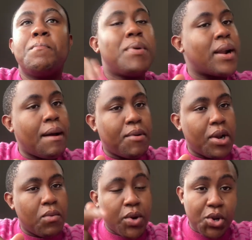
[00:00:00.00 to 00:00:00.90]
parabola.
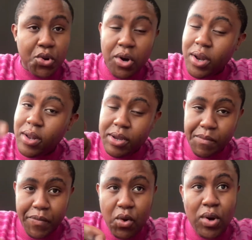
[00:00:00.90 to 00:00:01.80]
What do you call it?
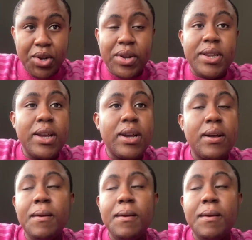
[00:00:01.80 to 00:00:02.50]
Quadratic?